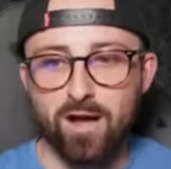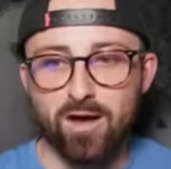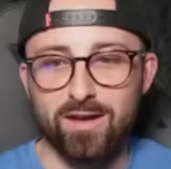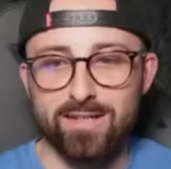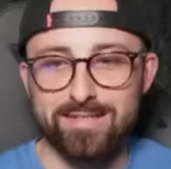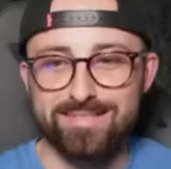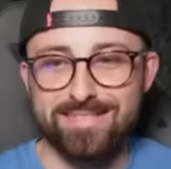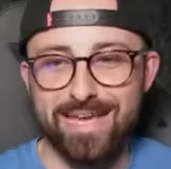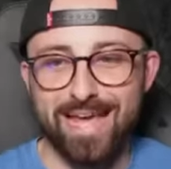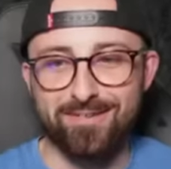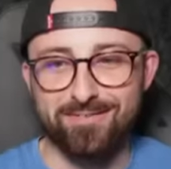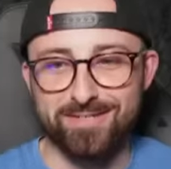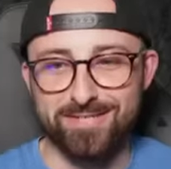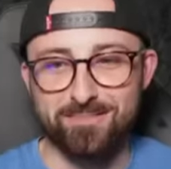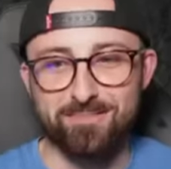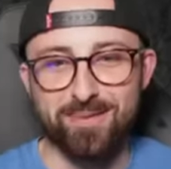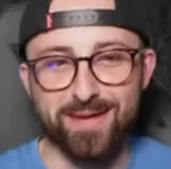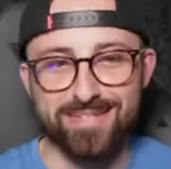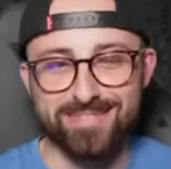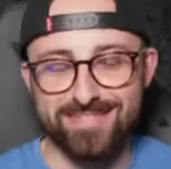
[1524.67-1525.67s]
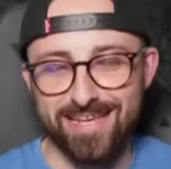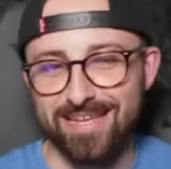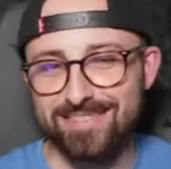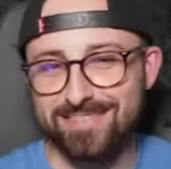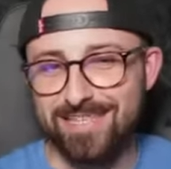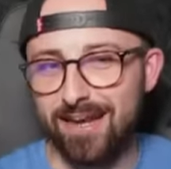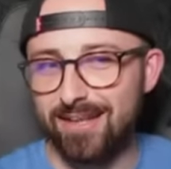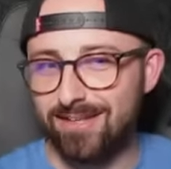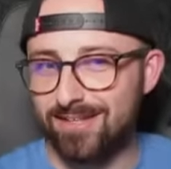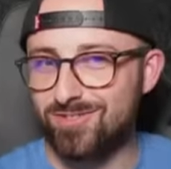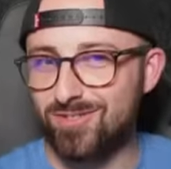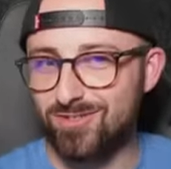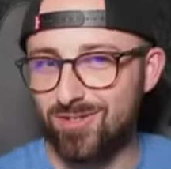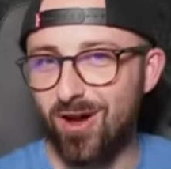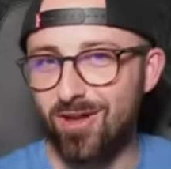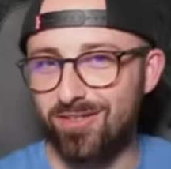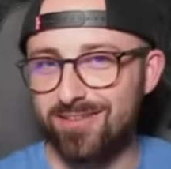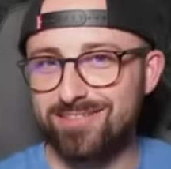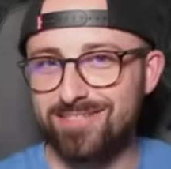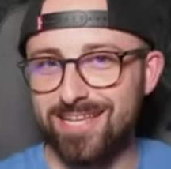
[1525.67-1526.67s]
Early Salah is a beast. Yeah, Salah does
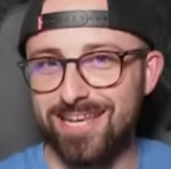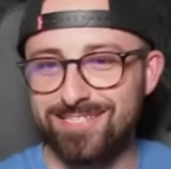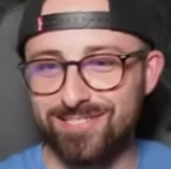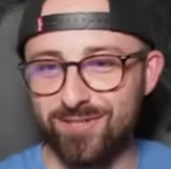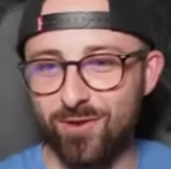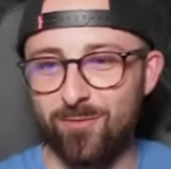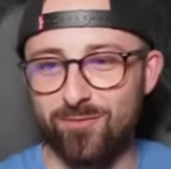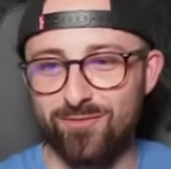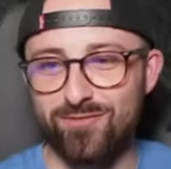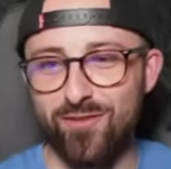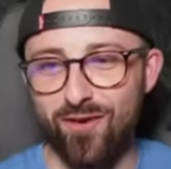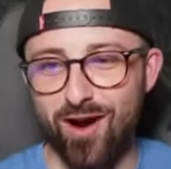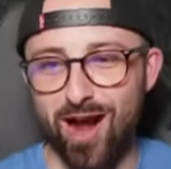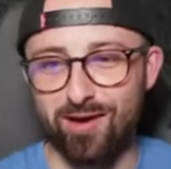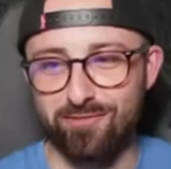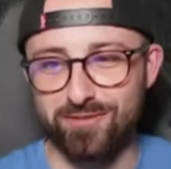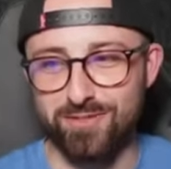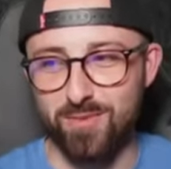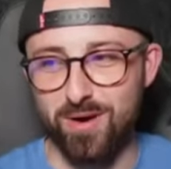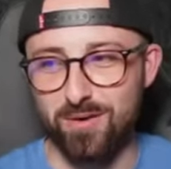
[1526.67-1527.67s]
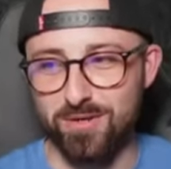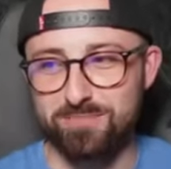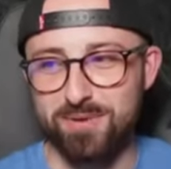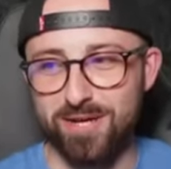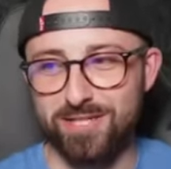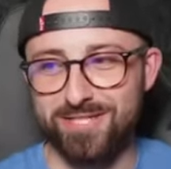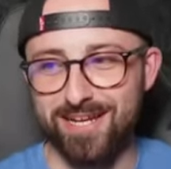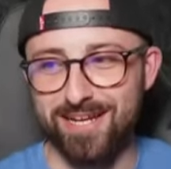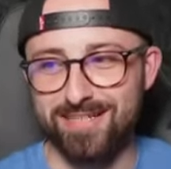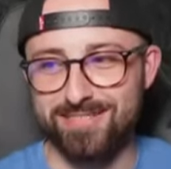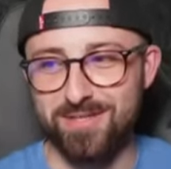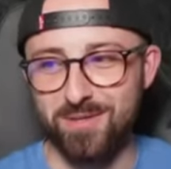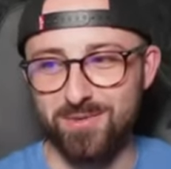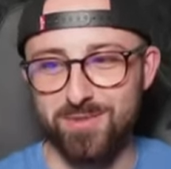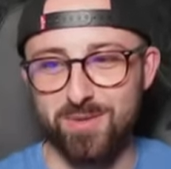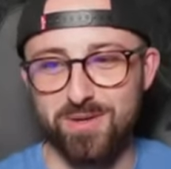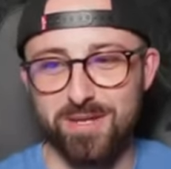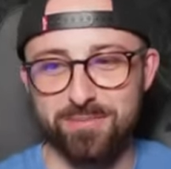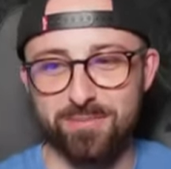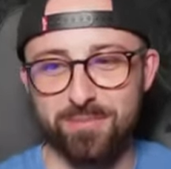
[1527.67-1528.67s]
start the season on fire as well, especially against
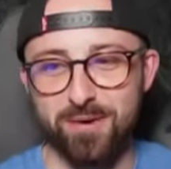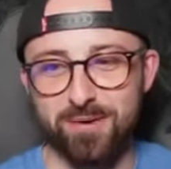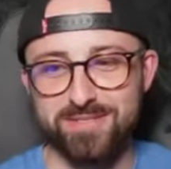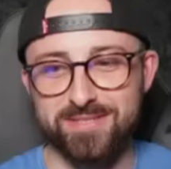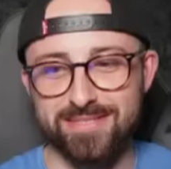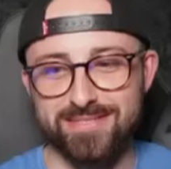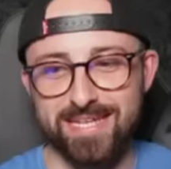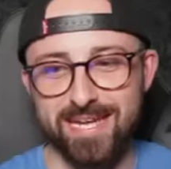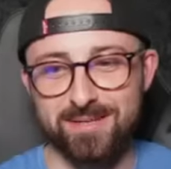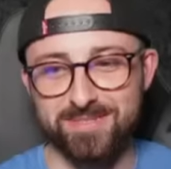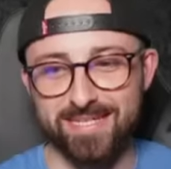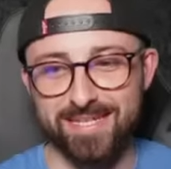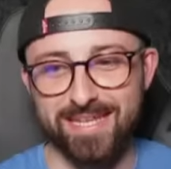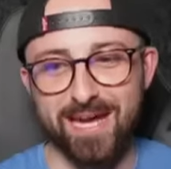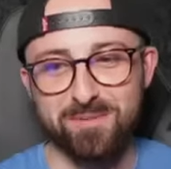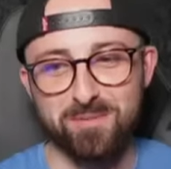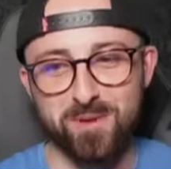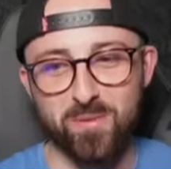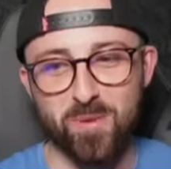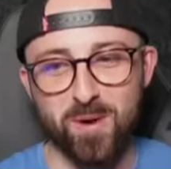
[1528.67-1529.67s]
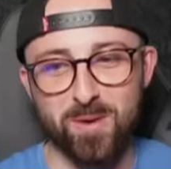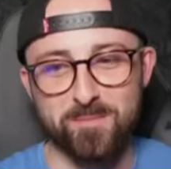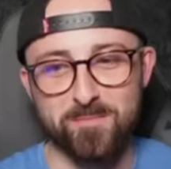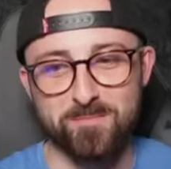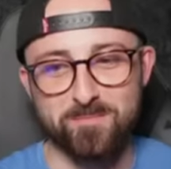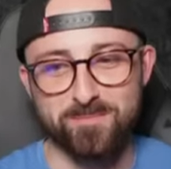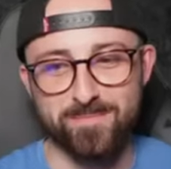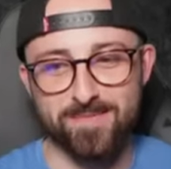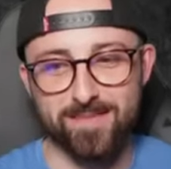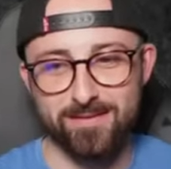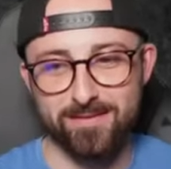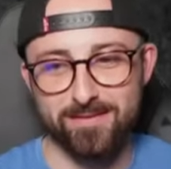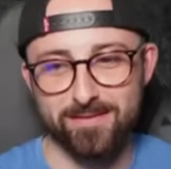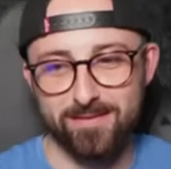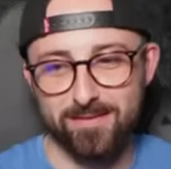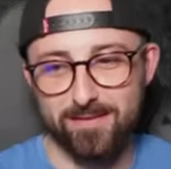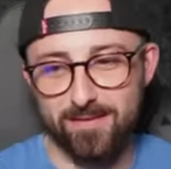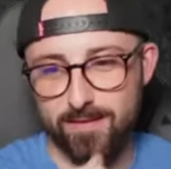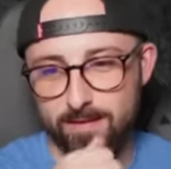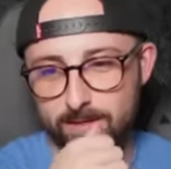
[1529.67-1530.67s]
those newly promoted teams in game week 1.
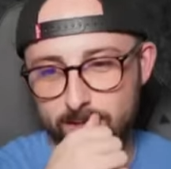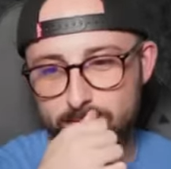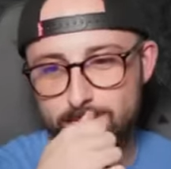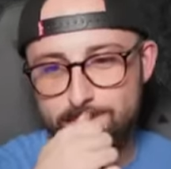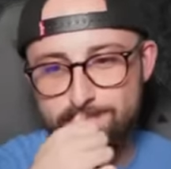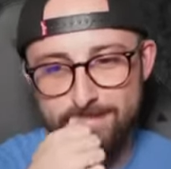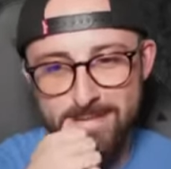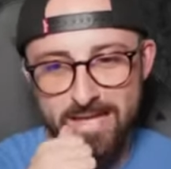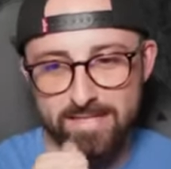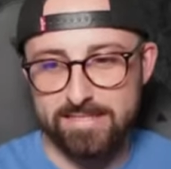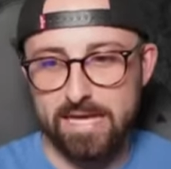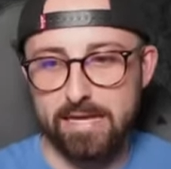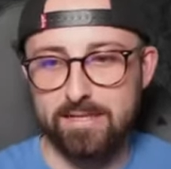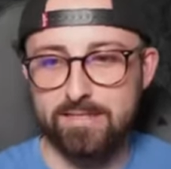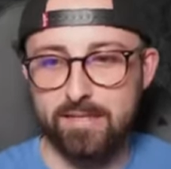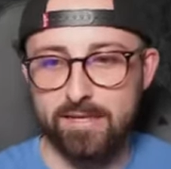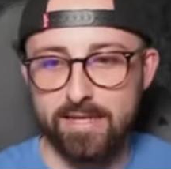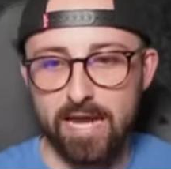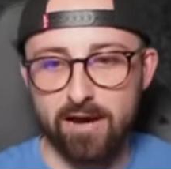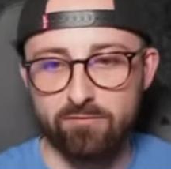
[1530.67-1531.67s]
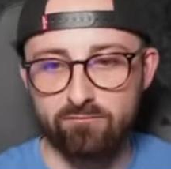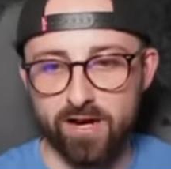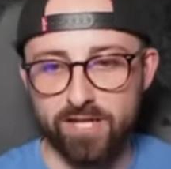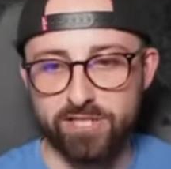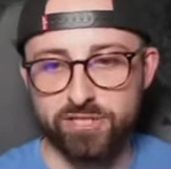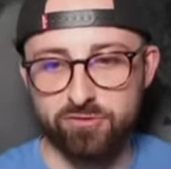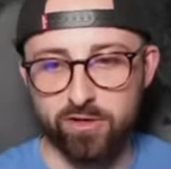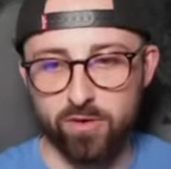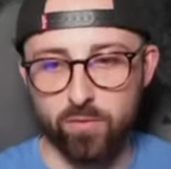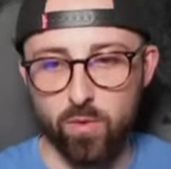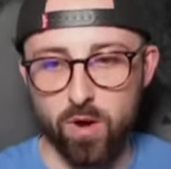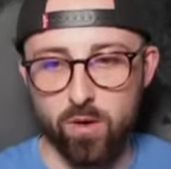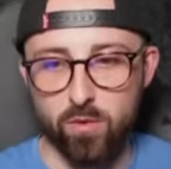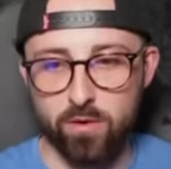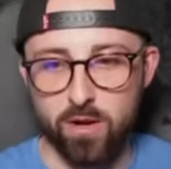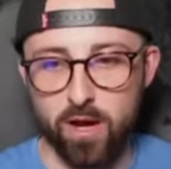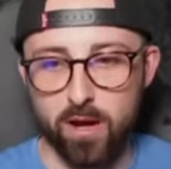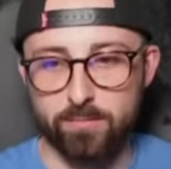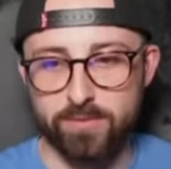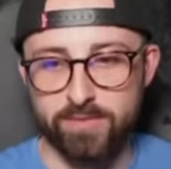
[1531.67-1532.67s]
Salah's going to get a rest during
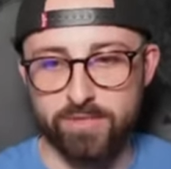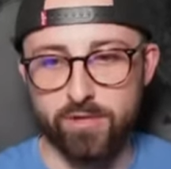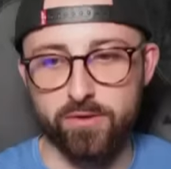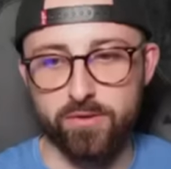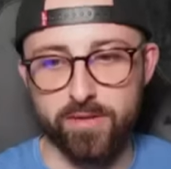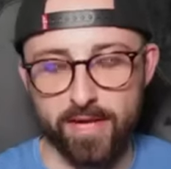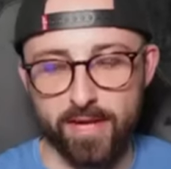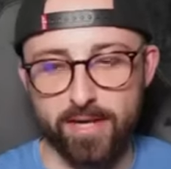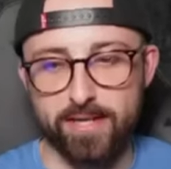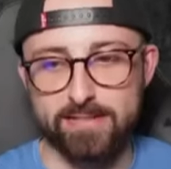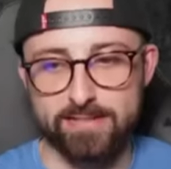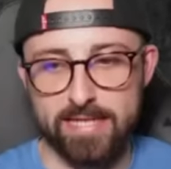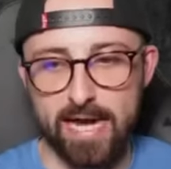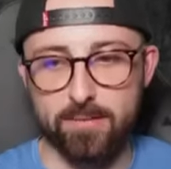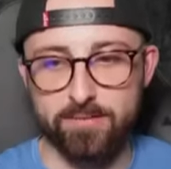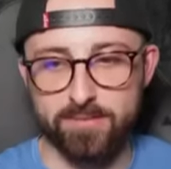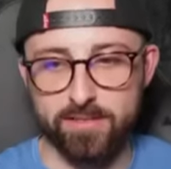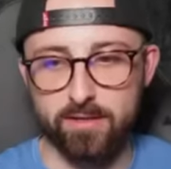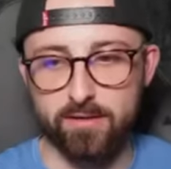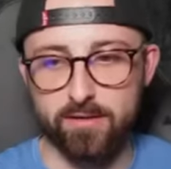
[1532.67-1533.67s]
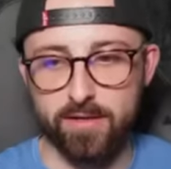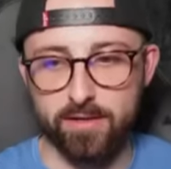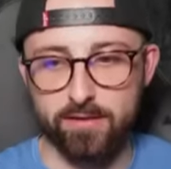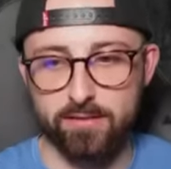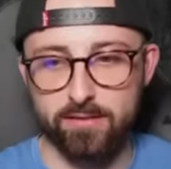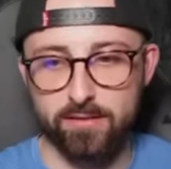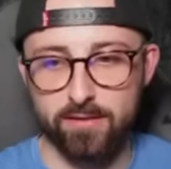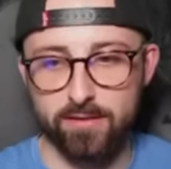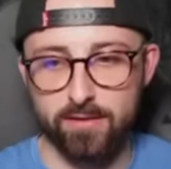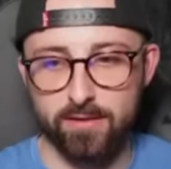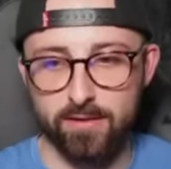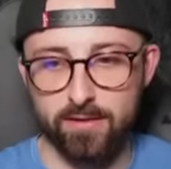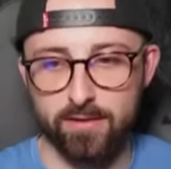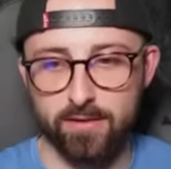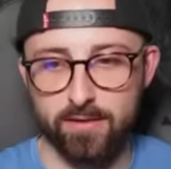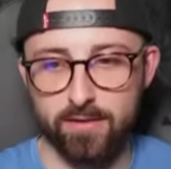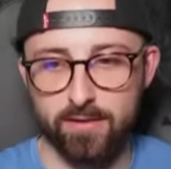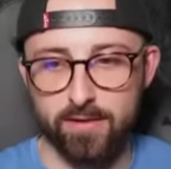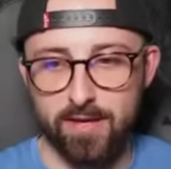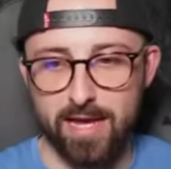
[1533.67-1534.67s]
World Cup too. Yeah, absolutely.
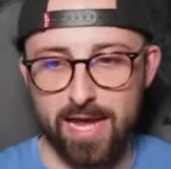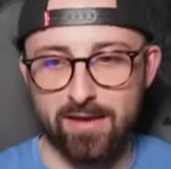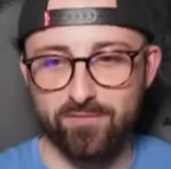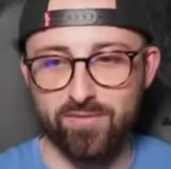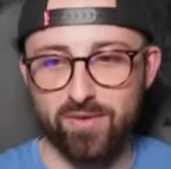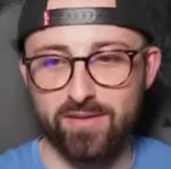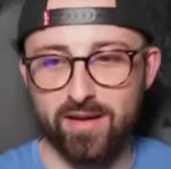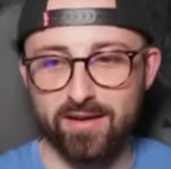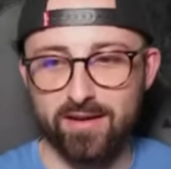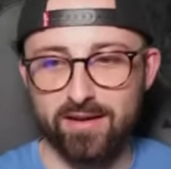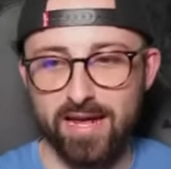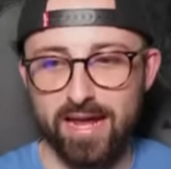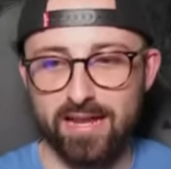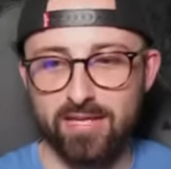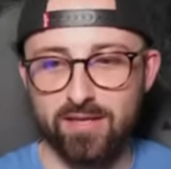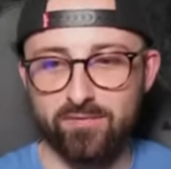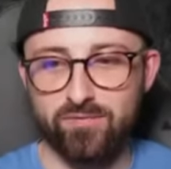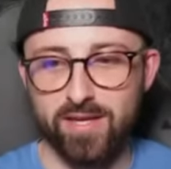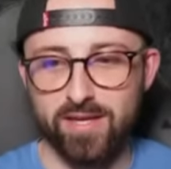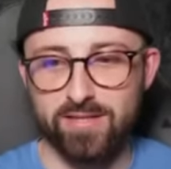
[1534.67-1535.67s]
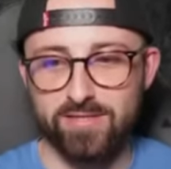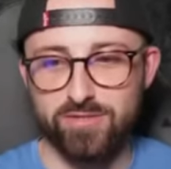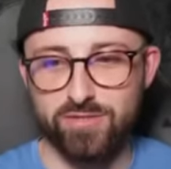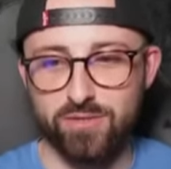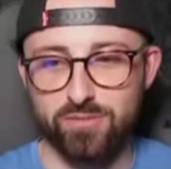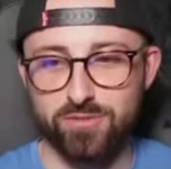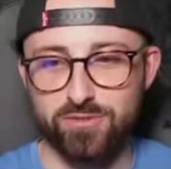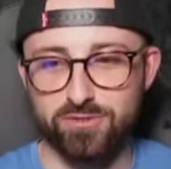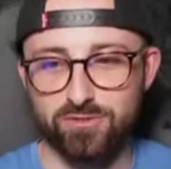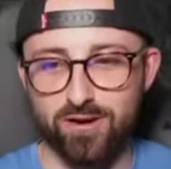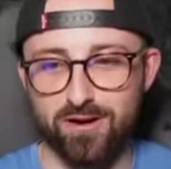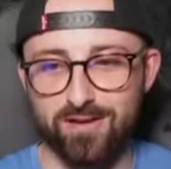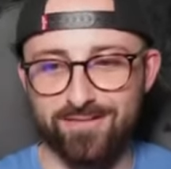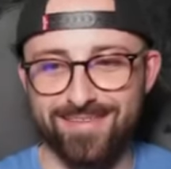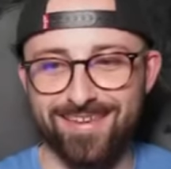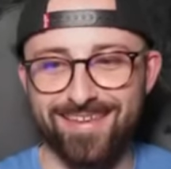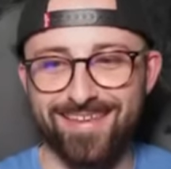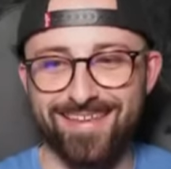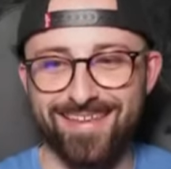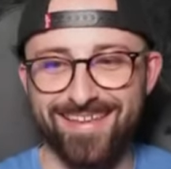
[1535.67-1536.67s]
Have you done an end-of-year suit
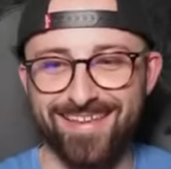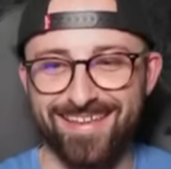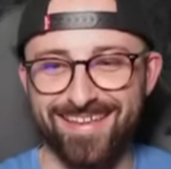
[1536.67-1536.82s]
draft?